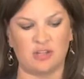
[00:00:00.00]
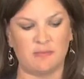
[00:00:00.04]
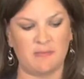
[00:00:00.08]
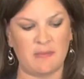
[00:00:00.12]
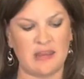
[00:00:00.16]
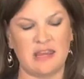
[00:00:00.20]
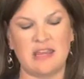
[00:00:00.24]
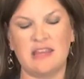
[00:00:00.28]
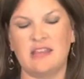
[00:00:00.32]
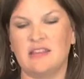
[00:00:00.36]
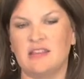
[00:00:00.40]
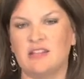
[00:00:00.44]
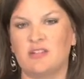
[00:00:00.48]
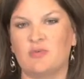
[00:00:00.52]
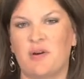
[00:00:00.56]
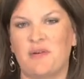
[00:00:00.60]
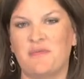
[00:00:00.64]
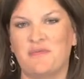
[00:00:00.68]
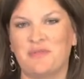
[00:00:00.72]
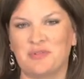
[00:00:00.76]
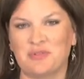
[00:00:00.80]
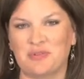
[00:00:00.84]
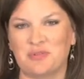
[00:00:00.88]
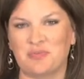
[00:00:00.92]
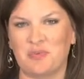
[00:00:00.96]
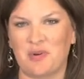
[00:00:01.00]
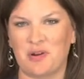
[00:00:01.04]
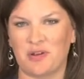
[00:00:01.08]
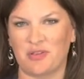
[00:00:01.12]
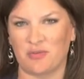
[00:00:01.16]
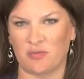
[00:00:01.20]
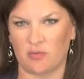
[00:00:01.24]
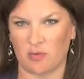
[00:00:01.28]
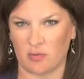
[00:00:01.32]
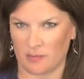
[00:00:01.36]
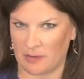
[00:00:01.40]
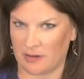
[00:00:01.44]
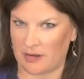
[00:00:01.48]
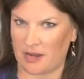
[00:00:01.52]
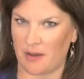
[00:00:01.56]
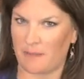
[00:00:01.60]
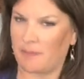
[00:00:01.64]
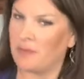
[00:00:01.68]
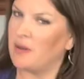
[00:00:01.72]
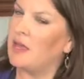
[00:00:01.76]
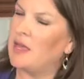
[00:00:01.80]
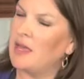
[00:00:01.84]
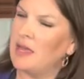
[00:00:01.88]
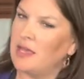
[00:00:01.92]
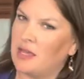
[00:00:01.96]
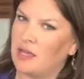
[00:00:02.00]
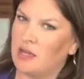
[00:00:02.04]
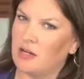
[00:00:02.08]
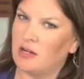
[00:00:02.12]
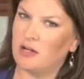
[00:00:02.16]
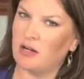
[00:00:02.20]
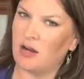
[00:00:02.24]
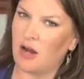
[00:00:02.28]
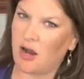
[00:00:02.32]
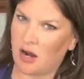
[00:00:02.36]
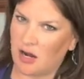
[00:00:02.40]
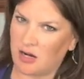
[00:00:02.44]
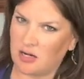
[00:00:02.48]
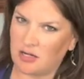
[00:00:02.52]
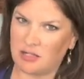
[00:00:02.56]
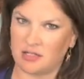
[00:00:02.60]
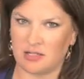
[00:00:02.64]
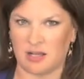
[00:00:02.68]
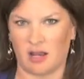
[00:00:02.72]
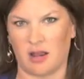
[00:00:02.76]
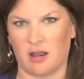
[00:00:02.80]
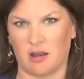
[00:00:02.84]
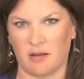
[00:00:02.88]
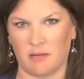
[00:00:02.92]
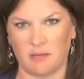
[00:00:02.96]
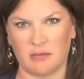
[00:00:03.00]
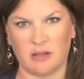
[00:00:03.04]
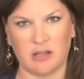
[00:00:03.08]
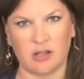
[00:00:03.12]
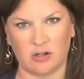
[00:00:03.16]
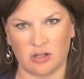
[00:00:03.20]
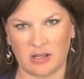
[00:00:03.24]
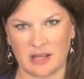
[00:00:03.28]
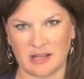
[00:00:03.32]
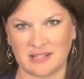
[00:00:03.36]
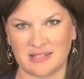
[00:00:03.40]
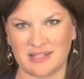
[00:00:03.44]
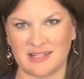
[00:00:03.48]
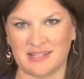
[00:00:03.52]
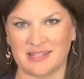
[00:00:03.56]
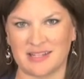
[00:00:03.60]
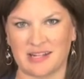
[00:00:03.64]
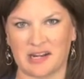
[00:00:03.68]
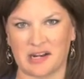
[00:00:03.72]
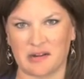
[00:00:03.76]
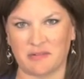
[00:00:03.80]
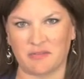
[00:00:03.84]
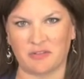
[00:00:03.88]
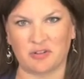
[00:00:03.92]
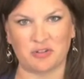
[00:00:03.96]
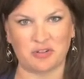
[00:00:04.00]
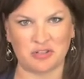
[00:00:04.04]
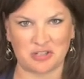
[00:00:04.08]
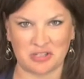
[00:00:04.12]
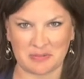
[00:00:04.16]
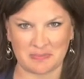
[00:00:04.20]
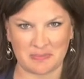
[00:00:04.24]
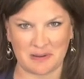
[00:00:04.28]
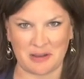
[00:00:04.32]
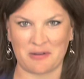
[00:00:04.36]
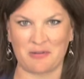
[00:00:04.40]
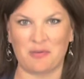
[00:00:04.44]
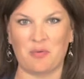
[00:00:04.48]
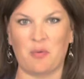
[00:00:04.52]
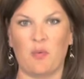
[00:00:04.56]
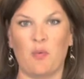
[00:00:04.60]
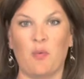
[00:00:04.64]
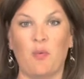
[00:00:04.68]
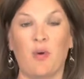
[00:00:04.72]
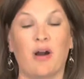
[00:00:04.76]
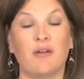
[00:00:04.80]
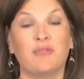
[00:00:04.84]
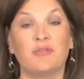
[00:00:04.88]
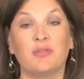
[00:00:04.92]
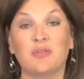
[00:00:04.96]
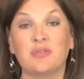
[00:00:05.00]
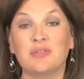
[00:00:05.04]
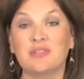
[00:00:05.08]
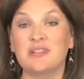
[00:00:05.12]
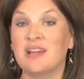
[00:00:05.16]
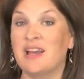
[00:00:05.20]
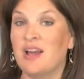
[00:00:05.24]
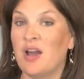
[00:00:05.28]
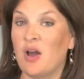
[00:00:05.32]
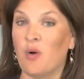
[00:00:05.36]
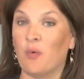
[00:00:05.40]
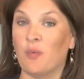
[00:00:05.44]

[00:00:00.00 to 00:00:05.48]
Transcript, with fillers: making these waffles while they're warming up, here are some little lessons that I've learned about waffles.